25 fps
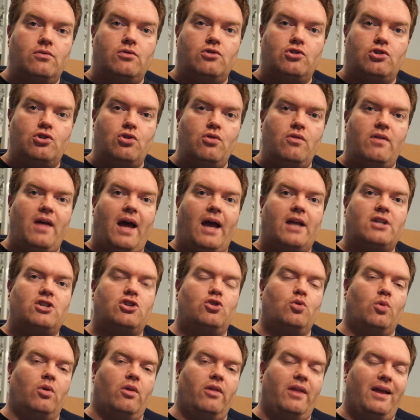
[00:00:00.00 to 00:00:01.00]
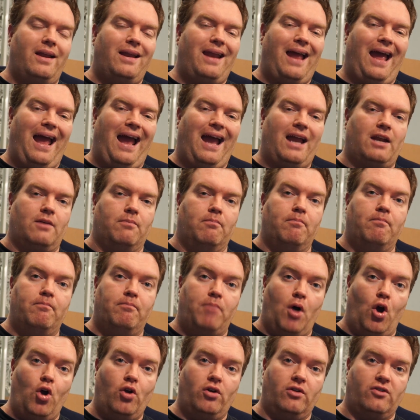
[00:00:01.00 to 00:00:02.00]
To that, you will then add
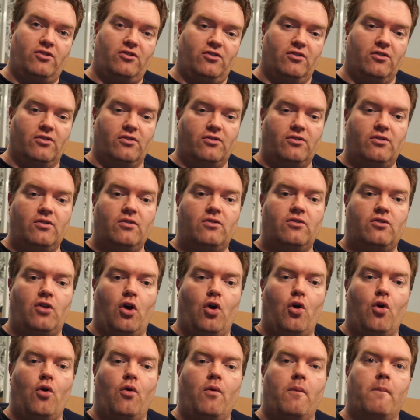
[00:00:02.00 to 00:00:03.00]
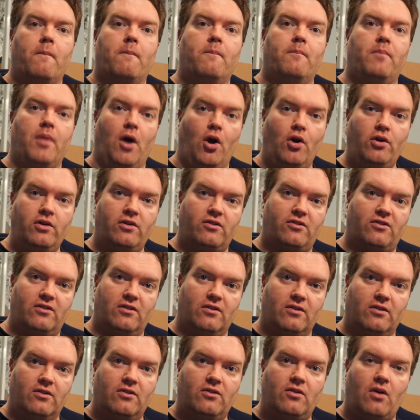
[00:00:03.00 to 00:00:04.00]
bonuses. So
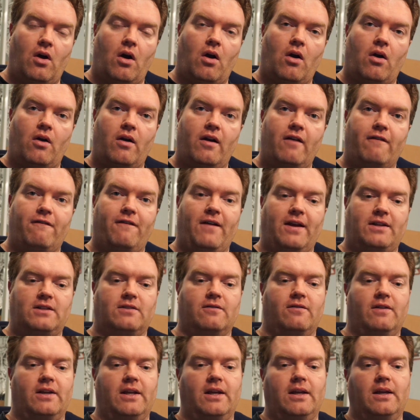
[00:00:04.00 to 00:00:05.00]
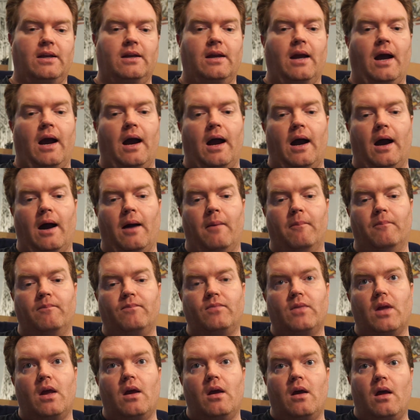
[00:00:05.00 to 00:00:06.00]
bonuses are effectively
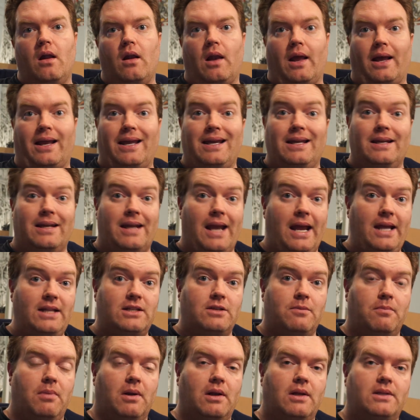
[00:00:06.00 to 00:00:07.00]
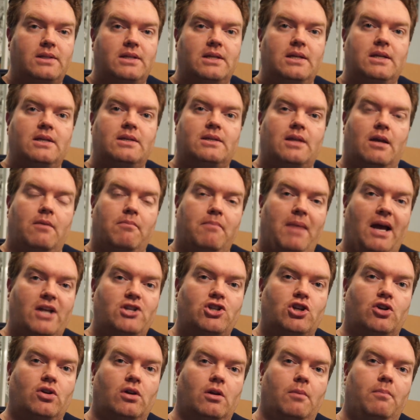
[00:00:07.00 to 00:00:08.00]
like innate abilities and
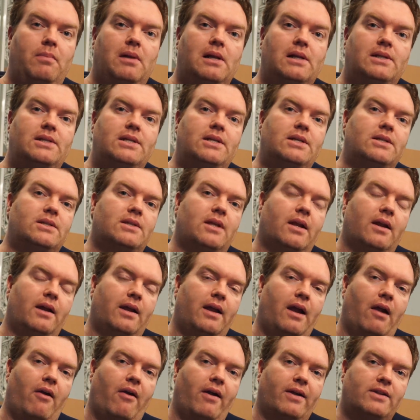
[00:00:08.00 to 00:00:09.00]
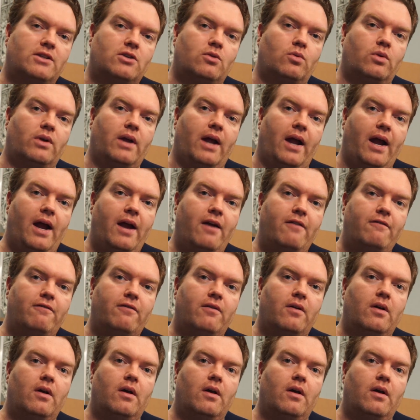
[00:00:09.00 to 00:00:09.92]
magical abilities that a character would have,